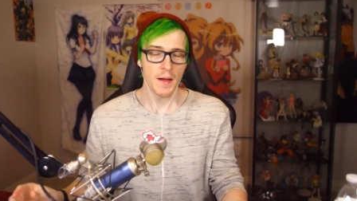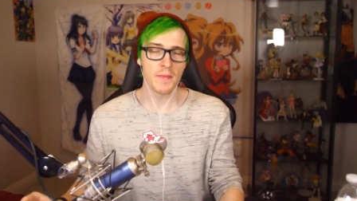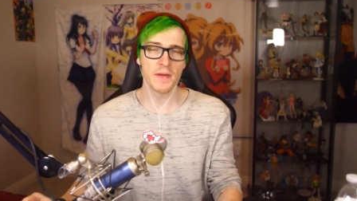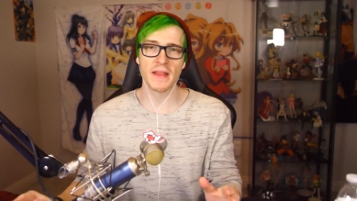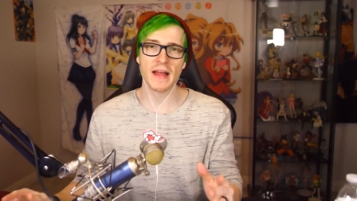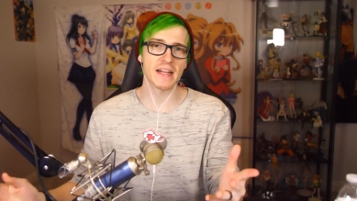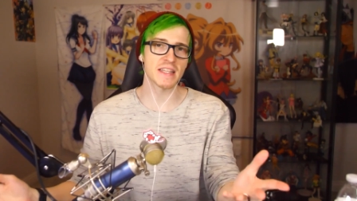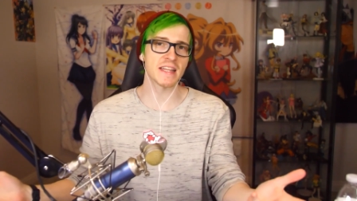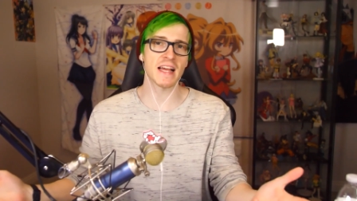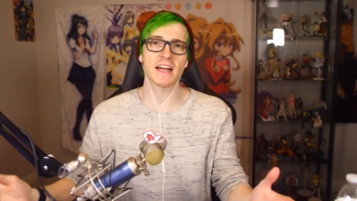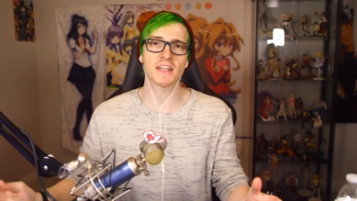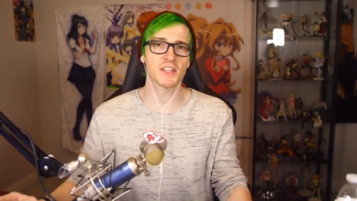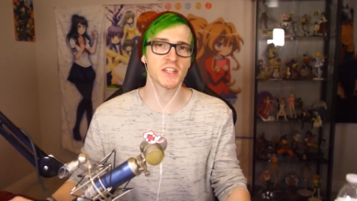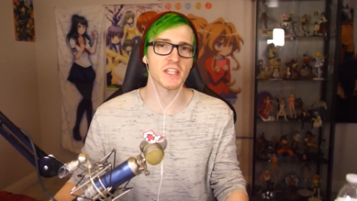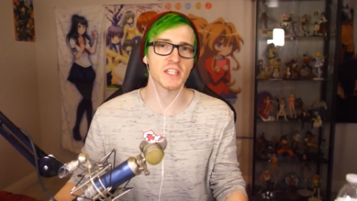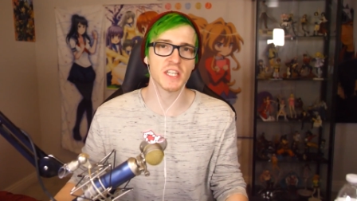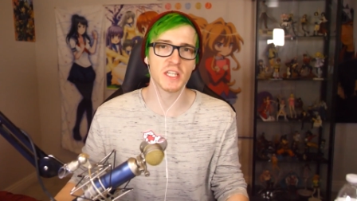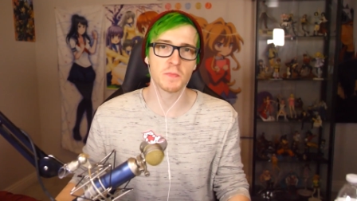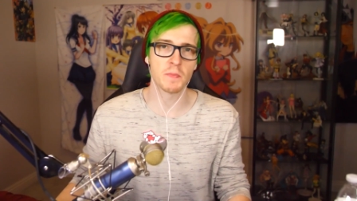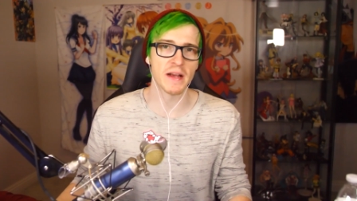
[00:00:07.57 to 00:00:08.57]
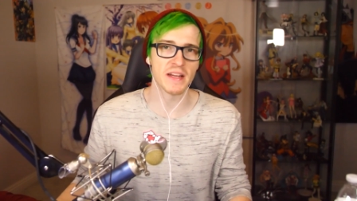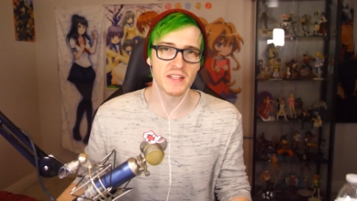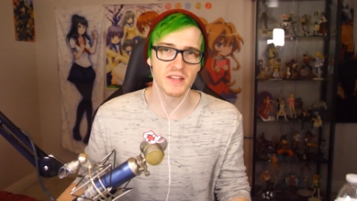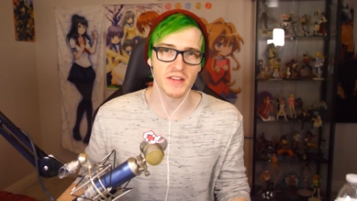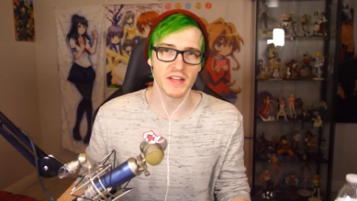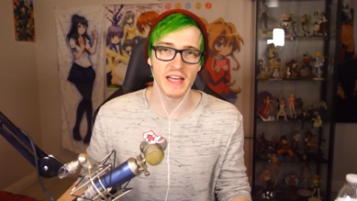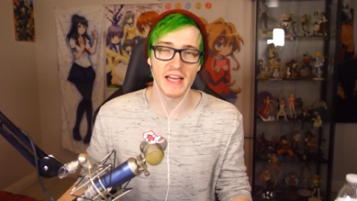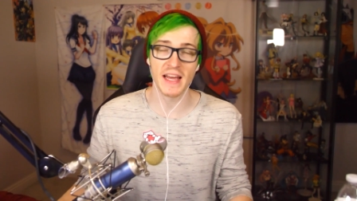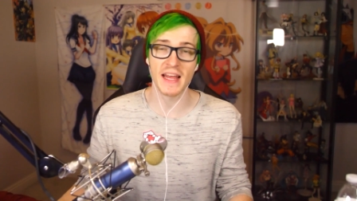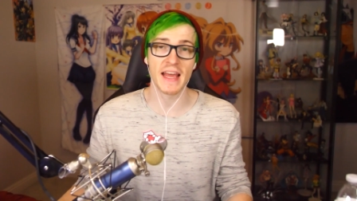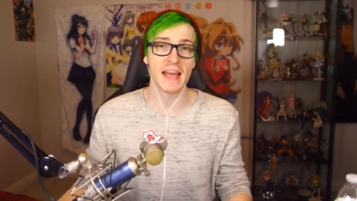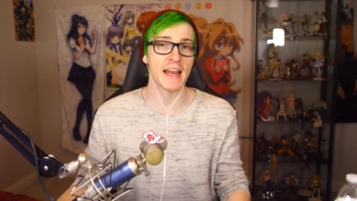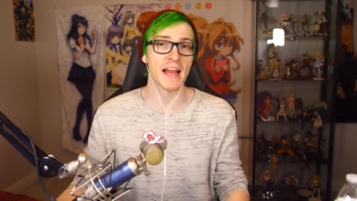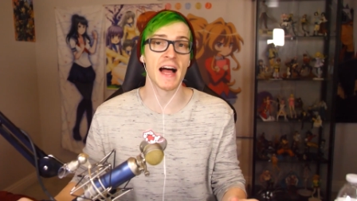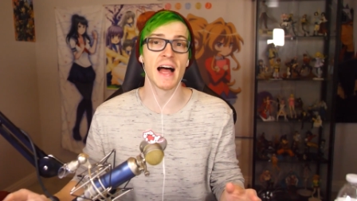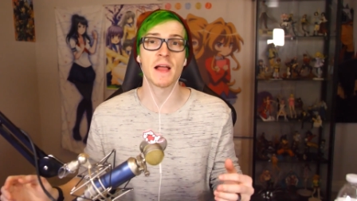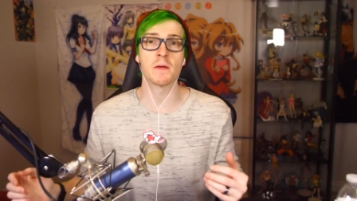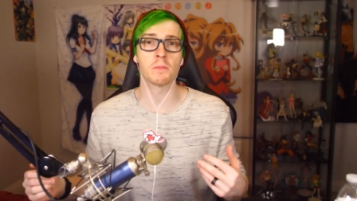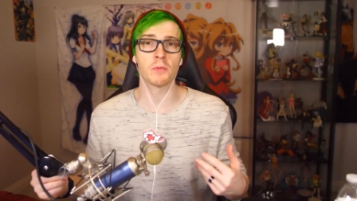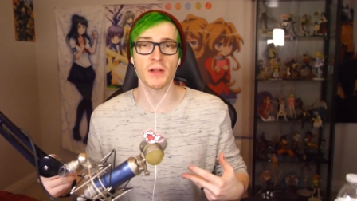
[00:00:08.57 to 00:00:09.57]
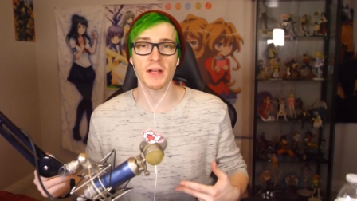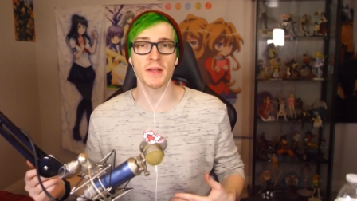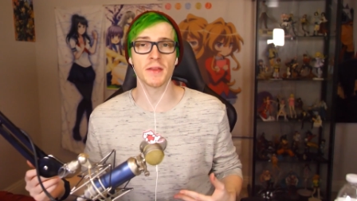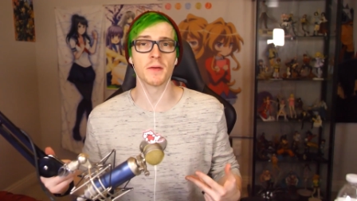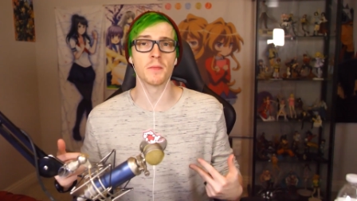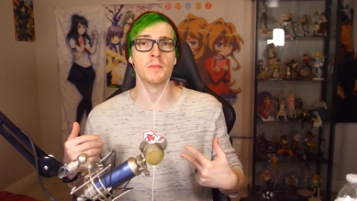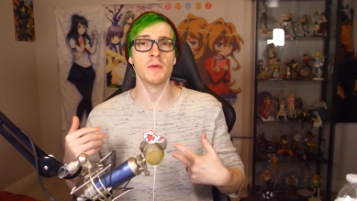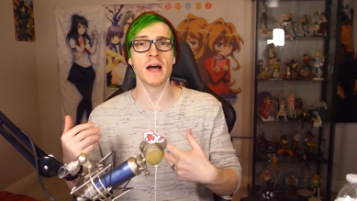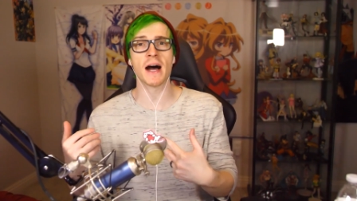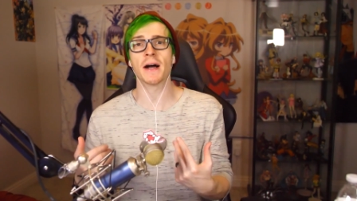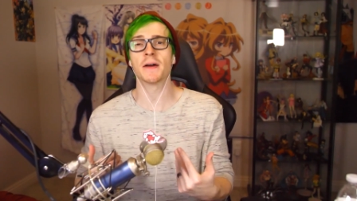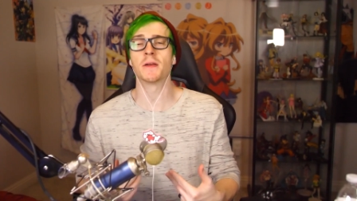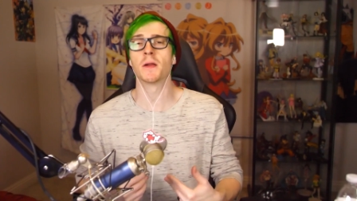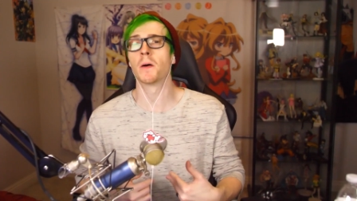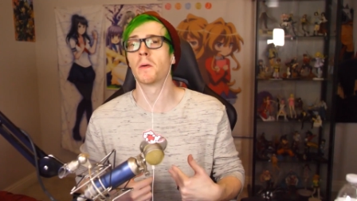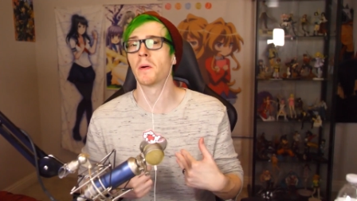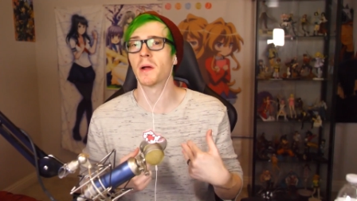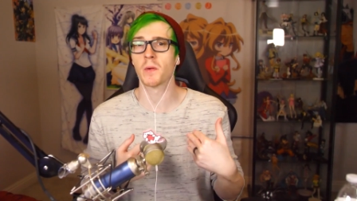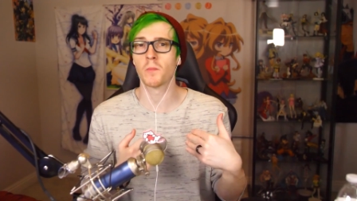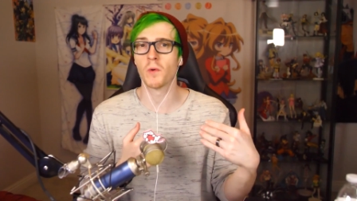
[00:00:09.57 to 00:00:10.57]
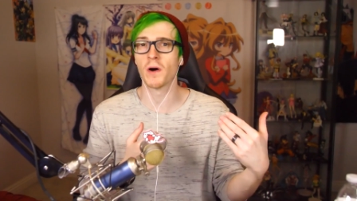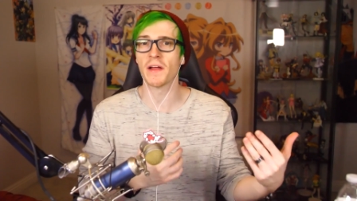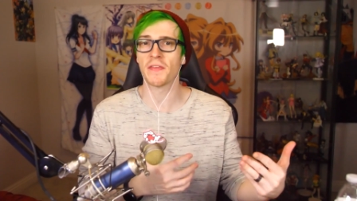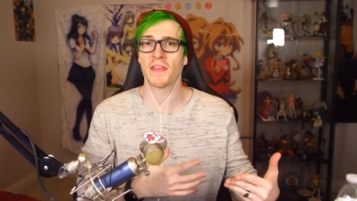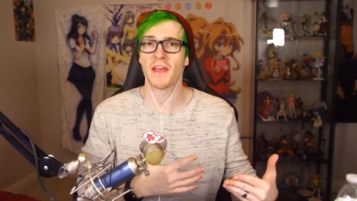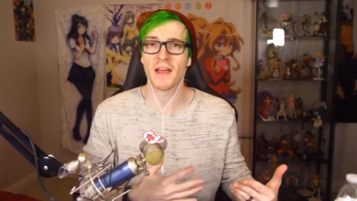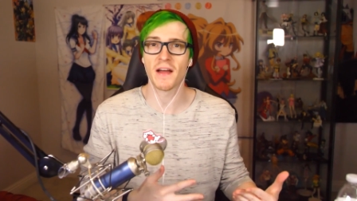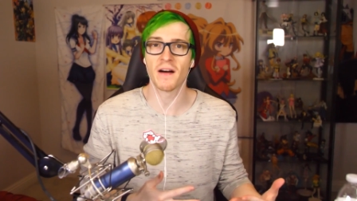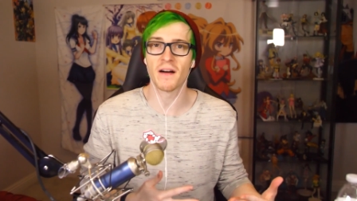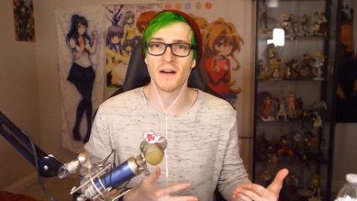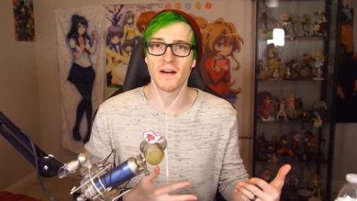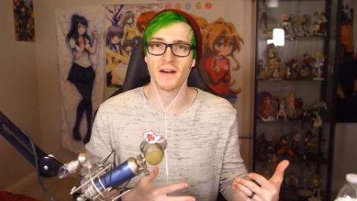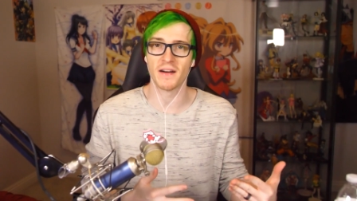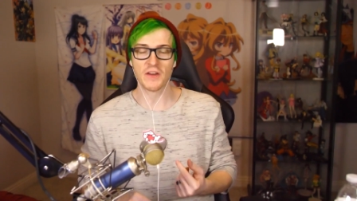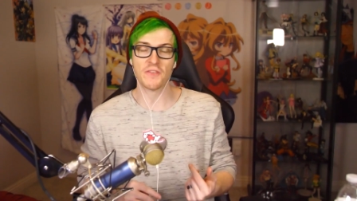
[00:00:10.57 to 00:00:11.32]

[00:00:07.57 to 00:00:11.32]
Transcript: I mean, that's actually just basically it, and I play them not knowing what they are.